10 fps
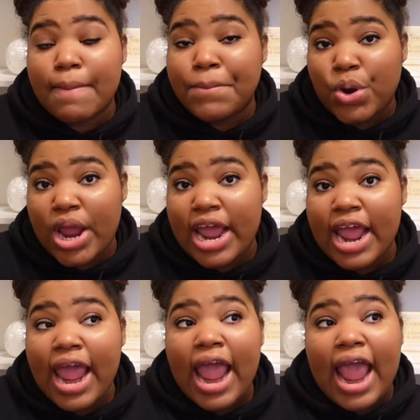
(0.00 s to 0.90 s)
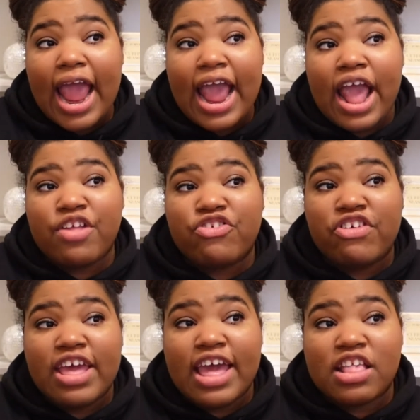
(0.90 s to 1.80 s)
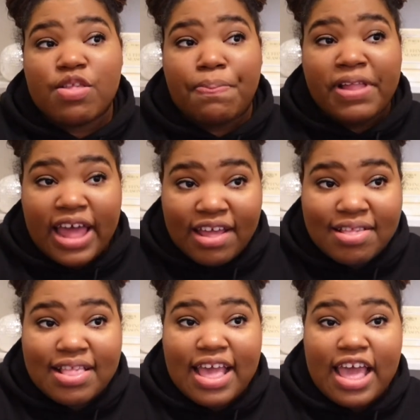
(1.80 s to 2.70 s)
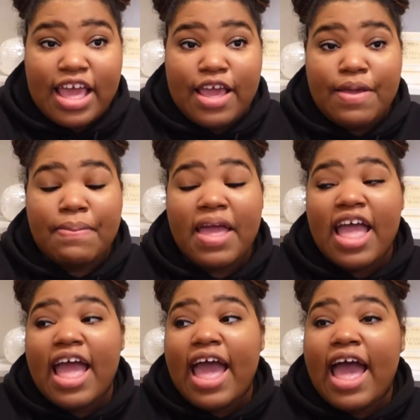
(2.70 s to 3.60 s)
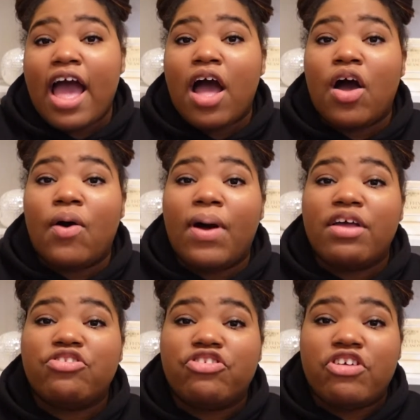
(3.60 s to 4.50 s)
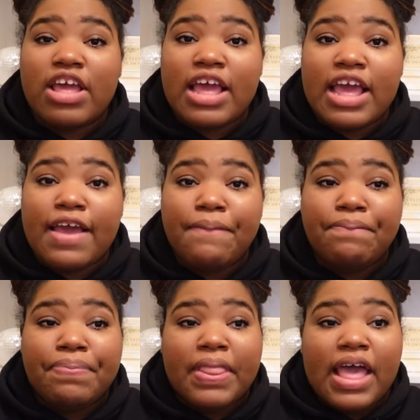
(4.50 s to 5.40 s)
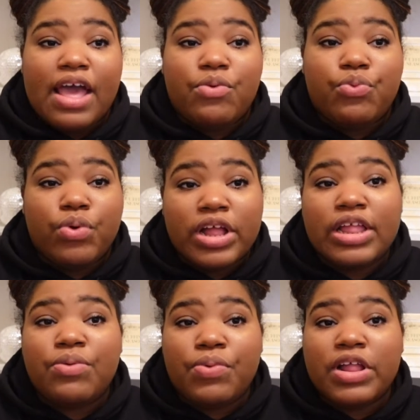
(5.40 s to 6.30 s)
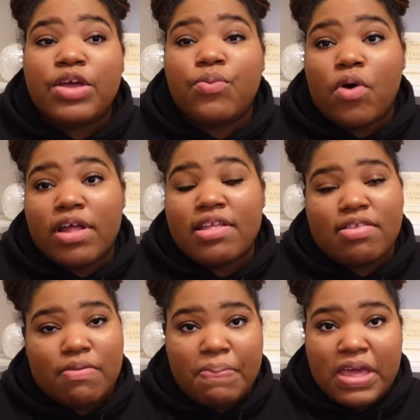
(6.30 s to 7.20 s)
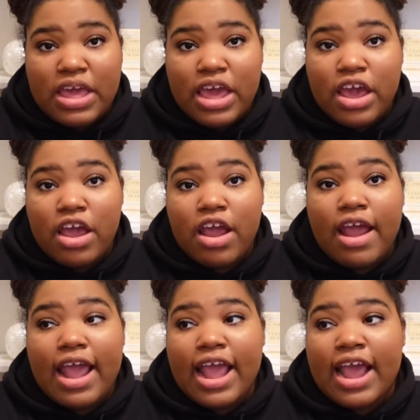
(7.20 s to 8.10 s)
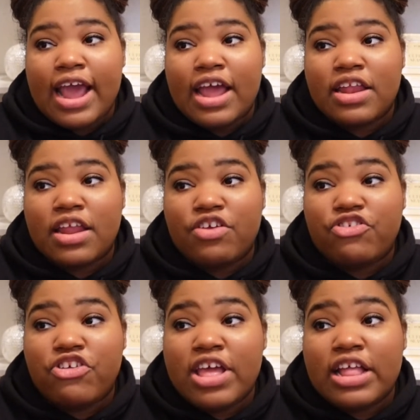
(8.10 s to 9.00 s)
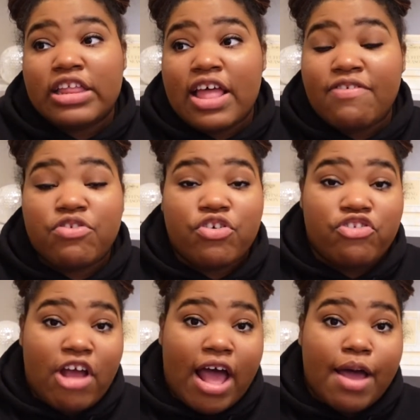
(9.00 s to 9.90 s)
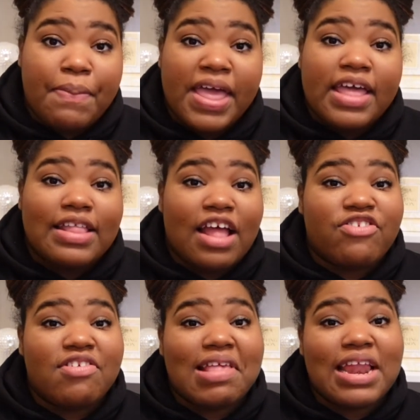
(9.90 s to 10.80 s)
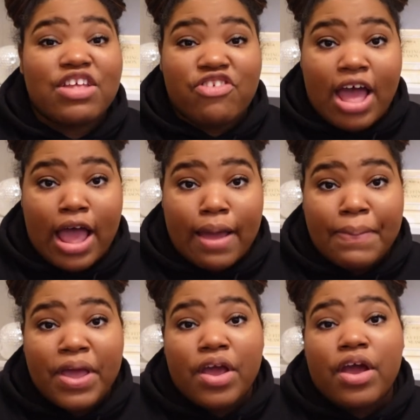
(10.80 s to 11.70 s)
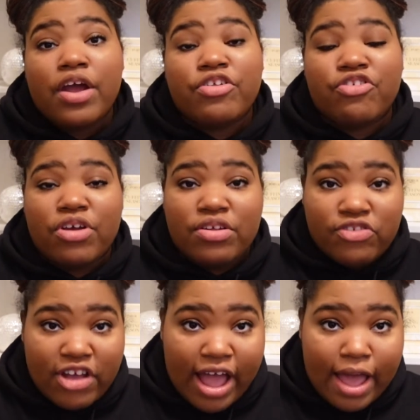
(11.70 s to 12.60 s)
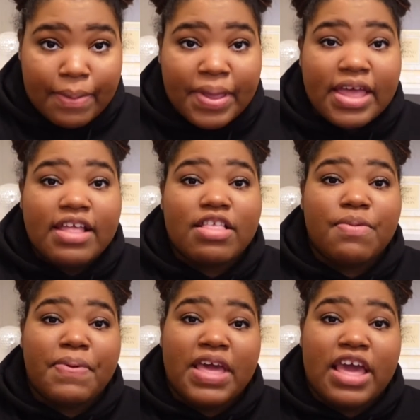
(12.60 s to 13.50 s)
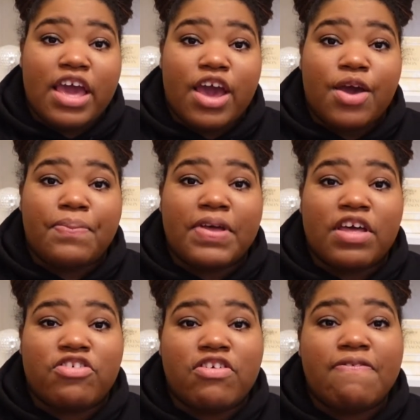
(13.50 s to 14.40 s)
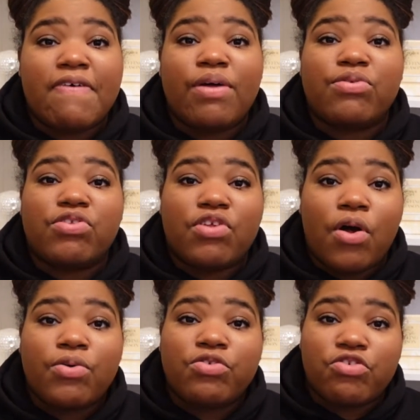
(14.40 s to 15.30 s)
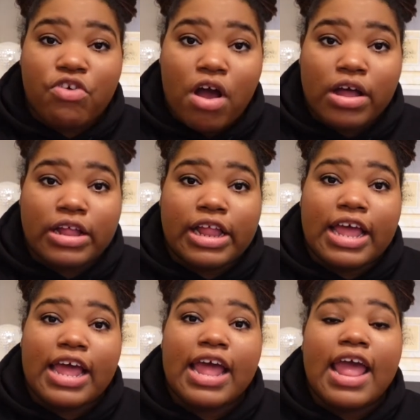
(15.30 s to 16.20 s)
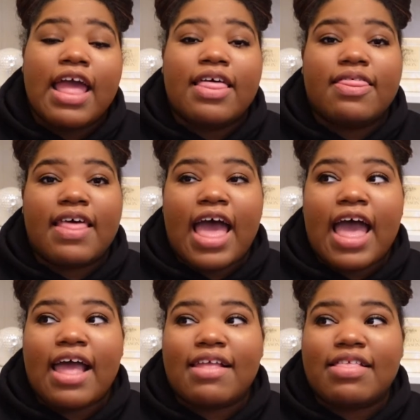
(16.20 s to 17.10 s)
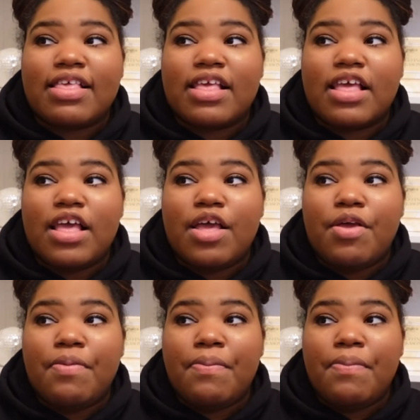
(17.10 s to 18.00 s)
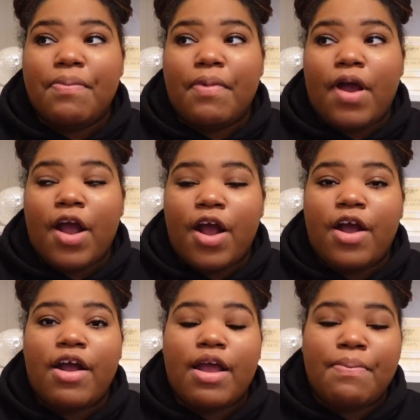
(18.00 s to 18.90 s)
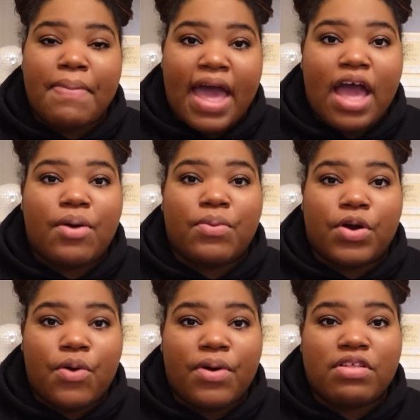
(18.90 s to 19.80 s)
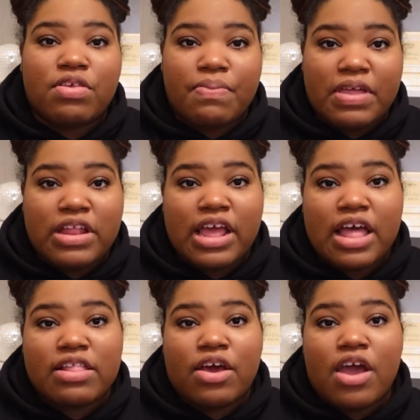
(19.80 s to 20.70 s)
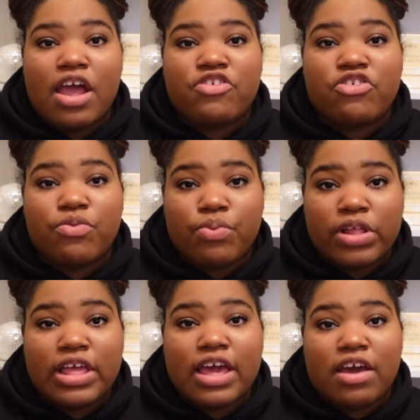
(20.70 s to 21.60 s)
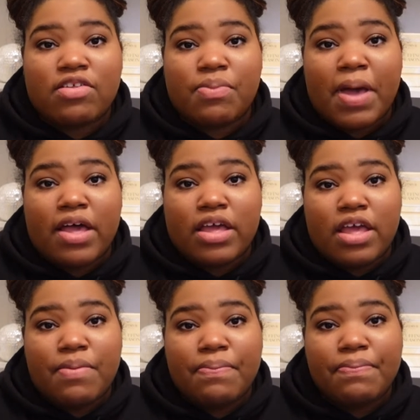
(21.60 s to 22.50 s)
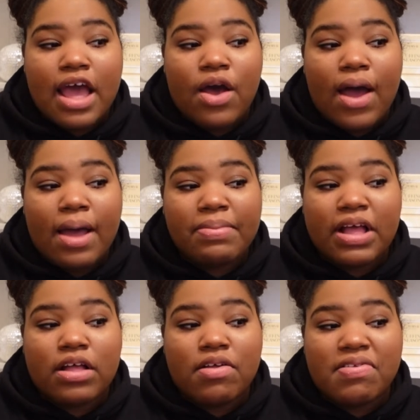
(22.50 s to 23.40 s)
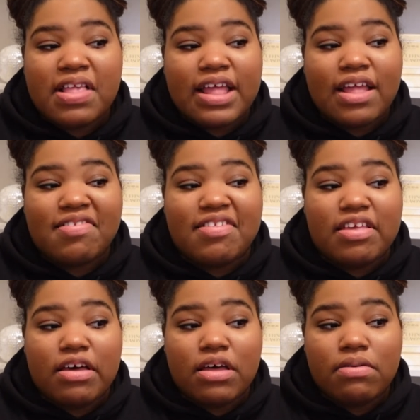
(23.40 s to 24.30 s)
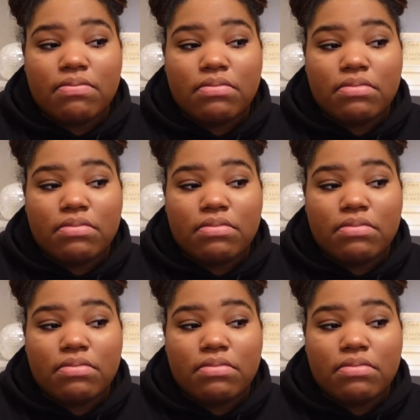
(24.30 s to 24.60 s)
Bree, and she explains to him how she really wanted to be here, and she left her job, not just any job, her dream job, to be here because she felt so strongly that her and Matt were going to be together, and she really cares about him. Now, I'm not gonna say that's dumb,